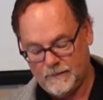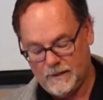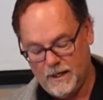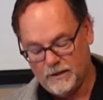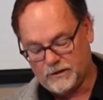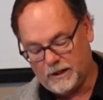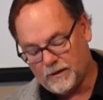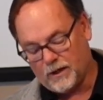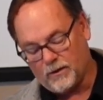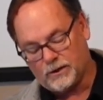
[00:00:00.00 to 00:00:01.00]

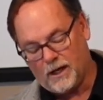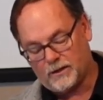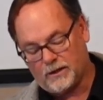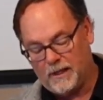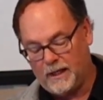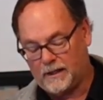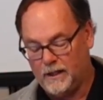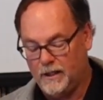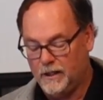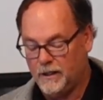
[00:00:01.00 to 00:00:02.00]
Stephen goes on to make
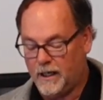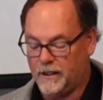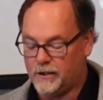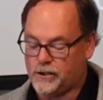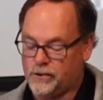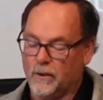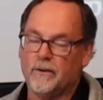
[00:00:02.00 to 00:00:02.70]
a short